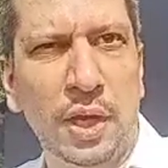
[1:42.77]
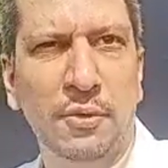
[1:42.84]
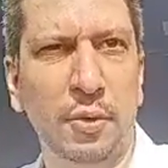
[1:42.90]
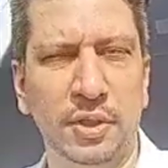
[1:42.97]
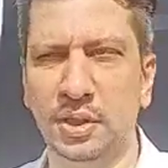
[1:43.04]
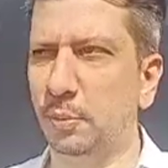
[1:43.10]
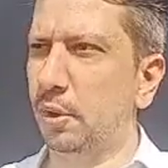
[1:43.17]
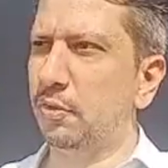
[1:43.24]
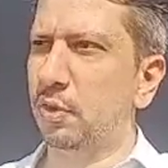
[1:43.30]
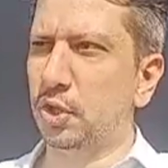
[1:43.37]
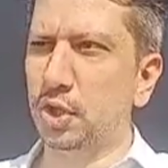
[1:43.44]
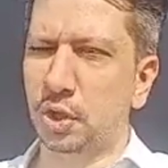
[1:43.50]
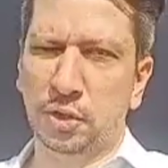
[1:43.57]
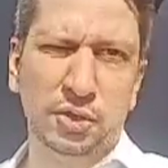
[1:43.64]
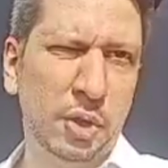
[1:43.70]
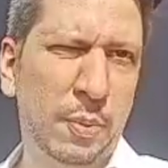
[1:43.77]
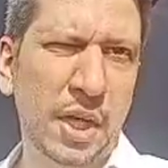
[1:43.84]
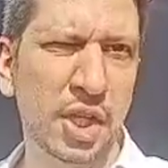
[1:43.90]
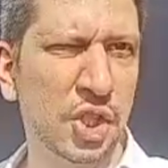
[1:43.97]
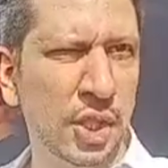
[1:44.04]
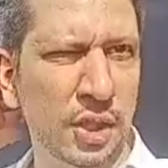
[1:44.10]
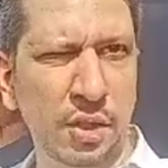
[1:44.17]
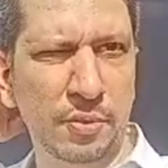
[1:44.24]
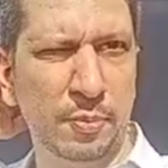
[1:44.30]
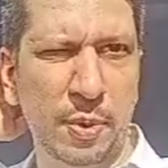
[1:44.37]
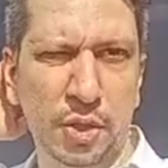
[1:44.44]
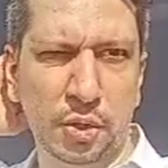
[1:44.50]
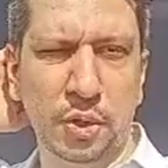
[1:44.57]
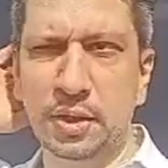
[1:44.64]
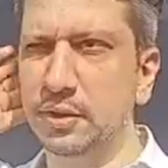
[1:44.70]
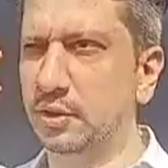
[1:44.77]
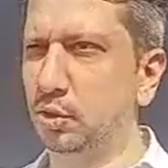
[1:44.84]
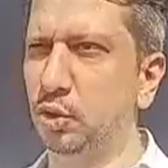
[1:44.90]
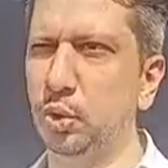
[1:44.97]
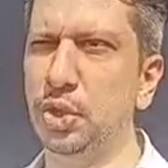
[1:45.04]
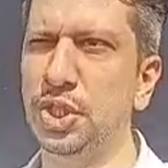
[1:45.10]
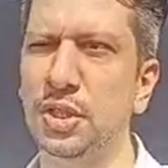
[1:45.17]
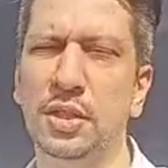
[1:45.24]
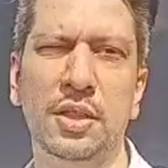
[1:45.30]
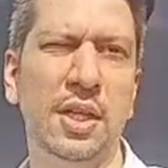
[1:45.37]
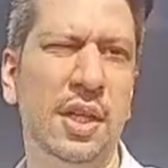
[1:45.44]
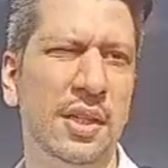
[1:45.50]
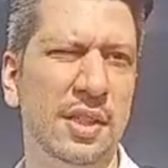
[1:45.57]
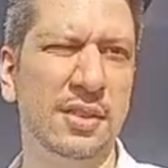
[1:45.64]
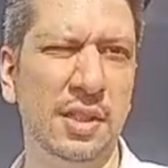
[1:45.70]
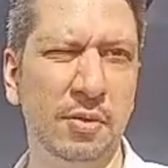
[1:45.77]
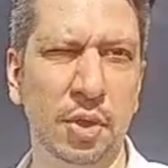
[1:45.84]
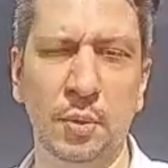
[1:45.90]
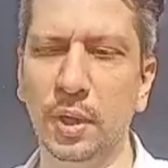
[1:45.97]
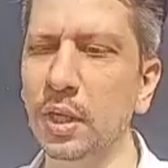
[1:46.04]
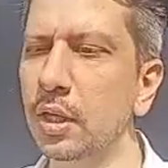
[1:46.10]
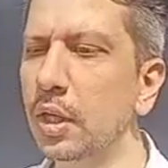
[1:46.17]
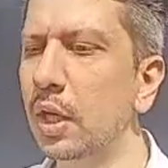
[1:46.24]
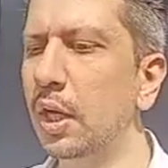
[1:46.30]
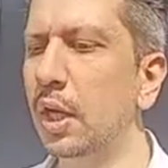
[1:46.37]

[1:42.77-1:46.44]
like for example, for sure the supply chain of petrol is huge in India and it's everywhere.